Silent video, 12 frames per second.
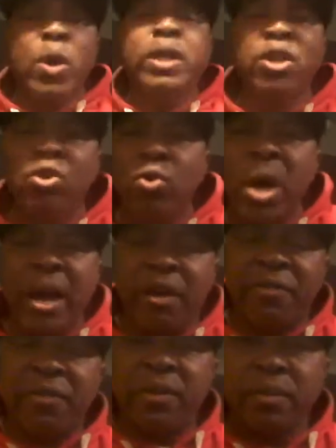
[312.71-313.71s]
went to
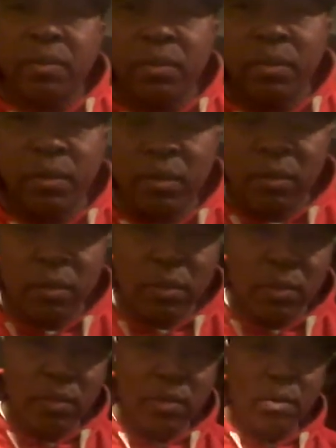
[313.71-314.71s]
UF.
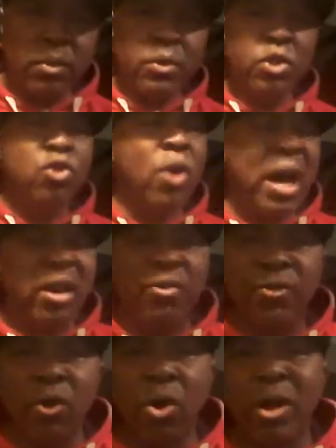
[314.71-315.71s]
You out
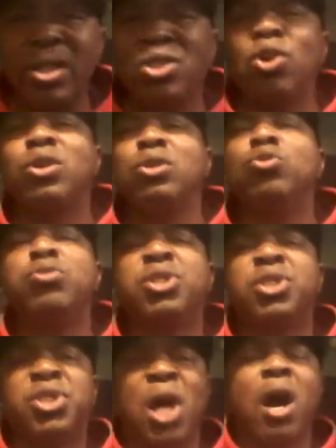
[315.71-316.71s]
of Florida. Joker, you
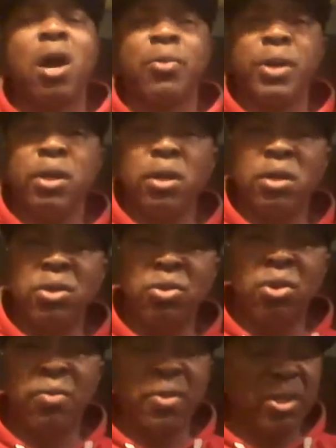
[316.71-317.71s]
sorry.
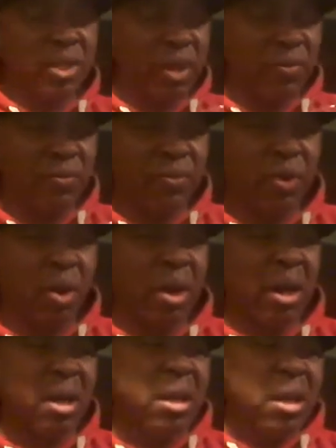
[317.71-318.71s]
University of
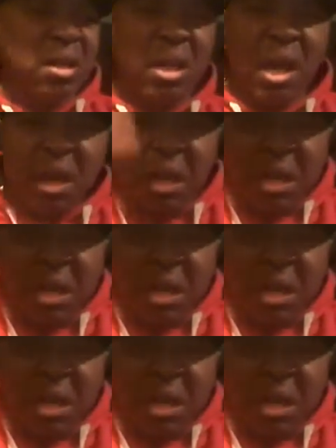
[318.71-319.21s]
Florida. Yeah,